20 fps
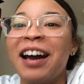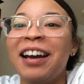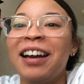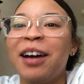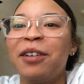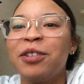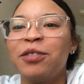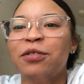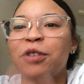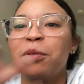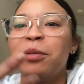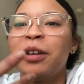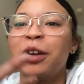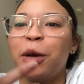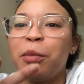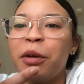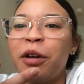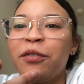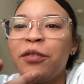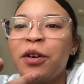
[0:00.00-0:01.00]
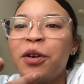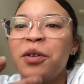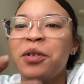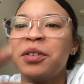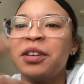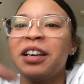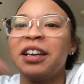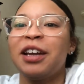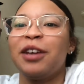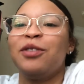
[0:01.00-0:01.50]
I was filming it on my
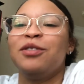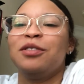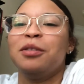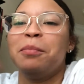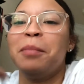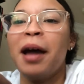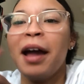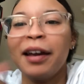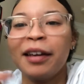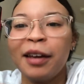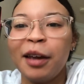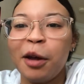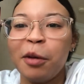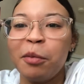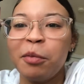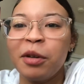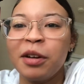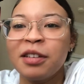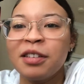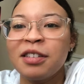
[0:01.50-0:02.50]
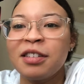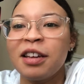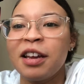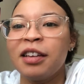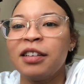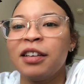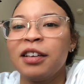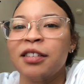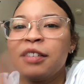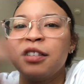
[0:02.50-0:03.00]
phone and I used the back camera instead
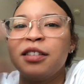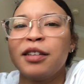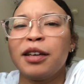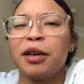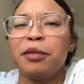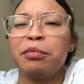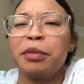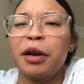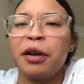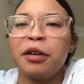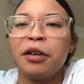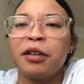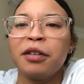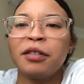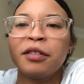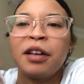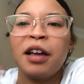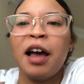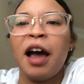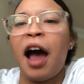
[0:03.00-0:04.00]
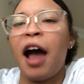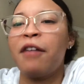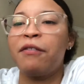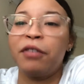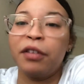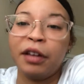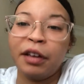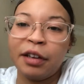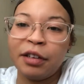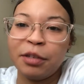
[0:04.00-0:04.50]
because it's like better. I
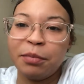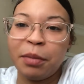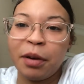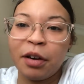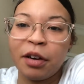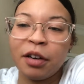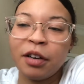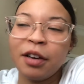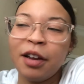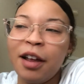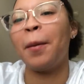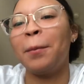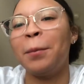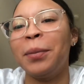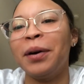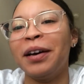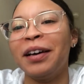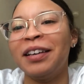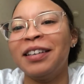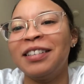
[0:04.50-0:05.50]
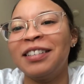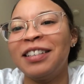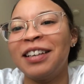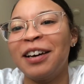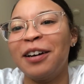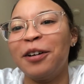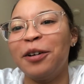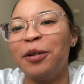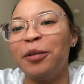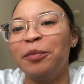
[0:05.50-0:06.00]
feel like it's better. But
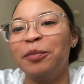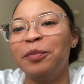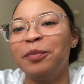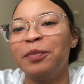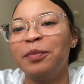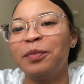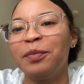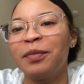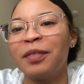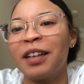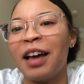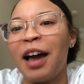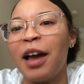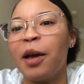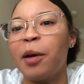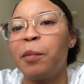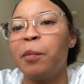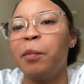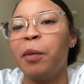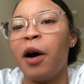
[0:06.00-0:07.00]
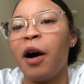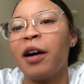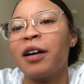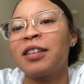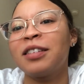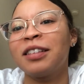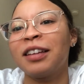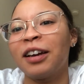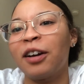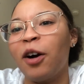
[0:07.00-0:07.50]
I
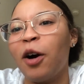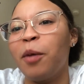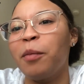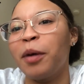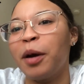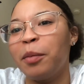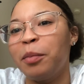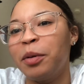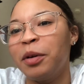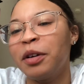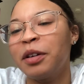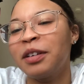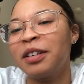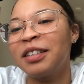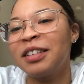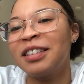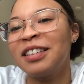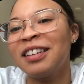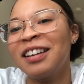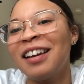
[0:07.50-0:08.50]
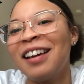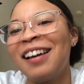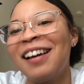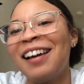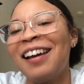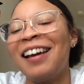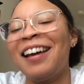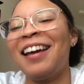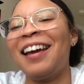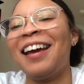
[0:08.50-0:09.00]
unboxed like all my books
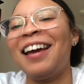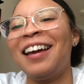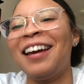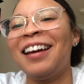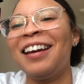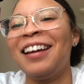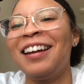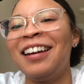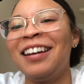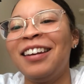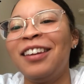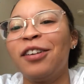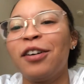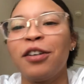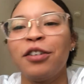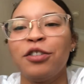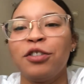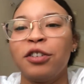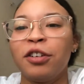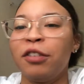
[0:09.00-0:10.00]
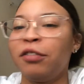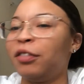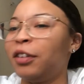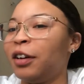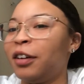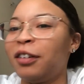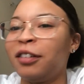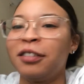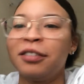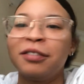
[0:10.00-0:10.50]
and they're on the shelf now.